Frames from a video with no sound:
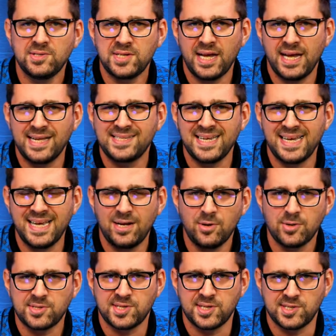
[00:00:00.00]
its
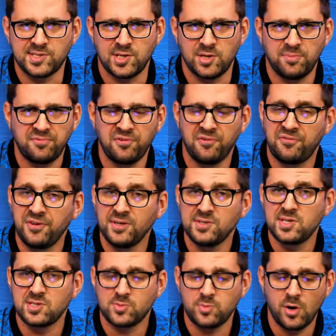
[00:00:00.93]
ecosystem, fulfills
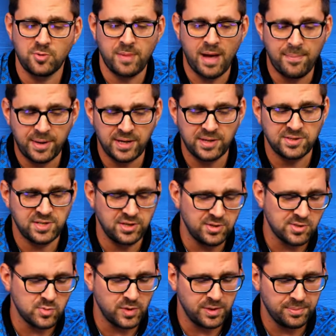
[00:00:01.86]
its roadmap, and
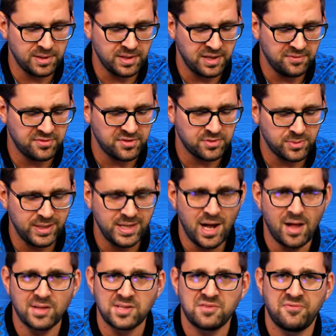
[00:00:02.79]
continues, we believe three
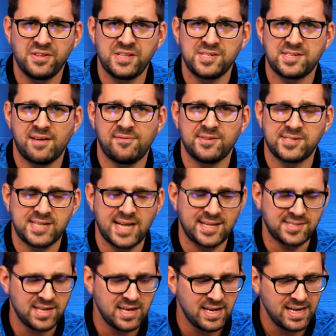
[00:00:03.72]
dollars and fifty-seven
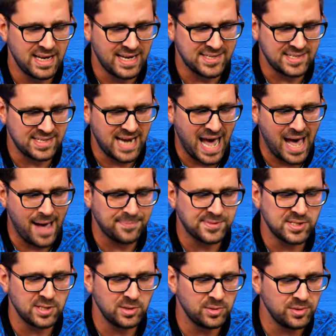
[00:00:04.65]
cents is an
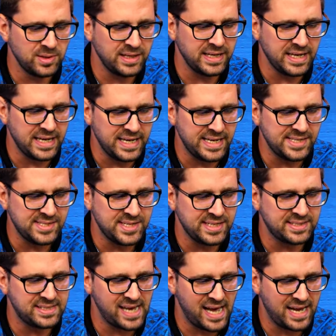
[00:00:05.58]
absolutely easy
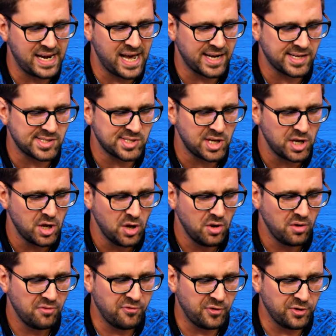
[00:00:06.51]
ten X
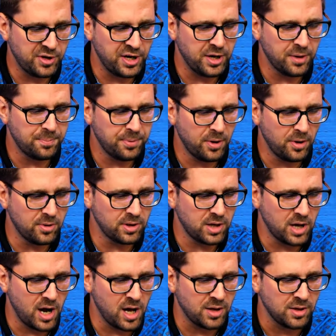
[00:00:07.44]
for Near
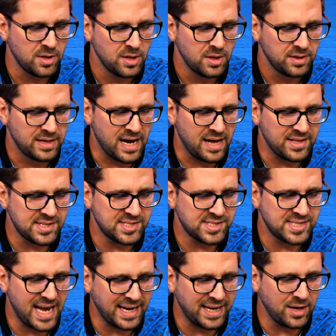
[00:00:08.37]
Protocol. Now, the
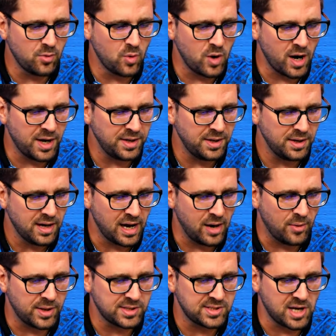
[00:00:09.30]
second one I
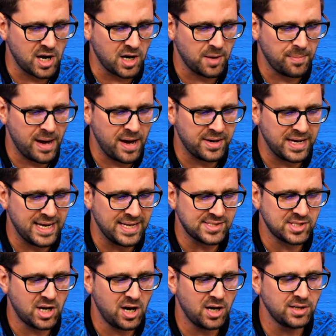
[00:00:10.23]
wanna talk about is
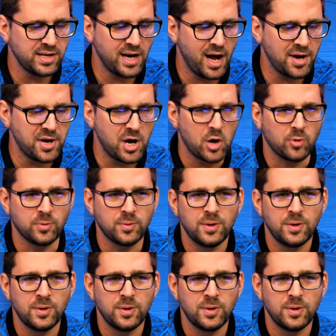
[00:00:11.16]
Cardano.